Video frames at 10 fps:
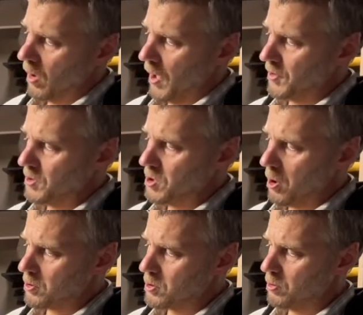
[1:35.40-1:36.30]
did
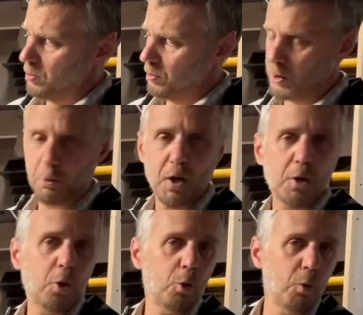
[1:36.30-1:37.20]
talk to a
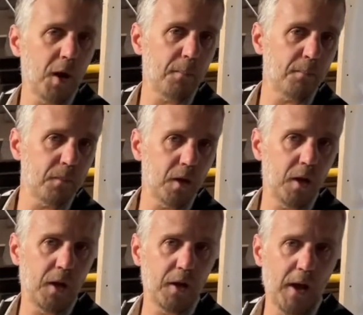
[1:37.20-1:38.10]
Graco rep,
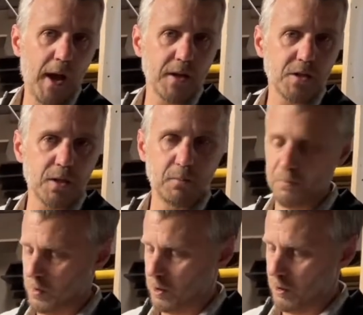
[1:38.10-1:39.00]
and I asked
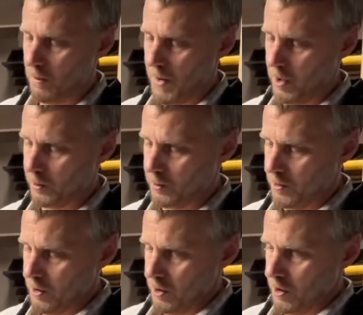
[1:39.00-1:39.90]
him, about
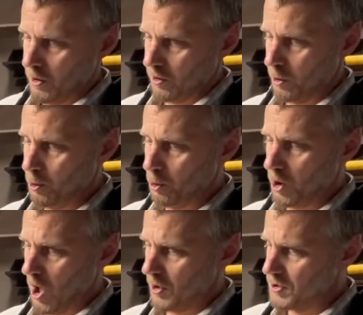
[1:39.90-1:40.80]
the new
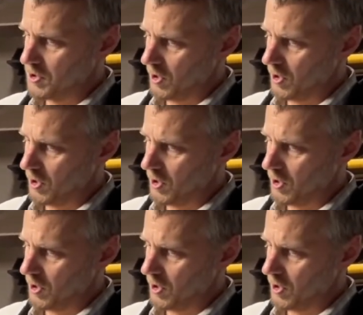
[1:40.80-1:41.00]
guns.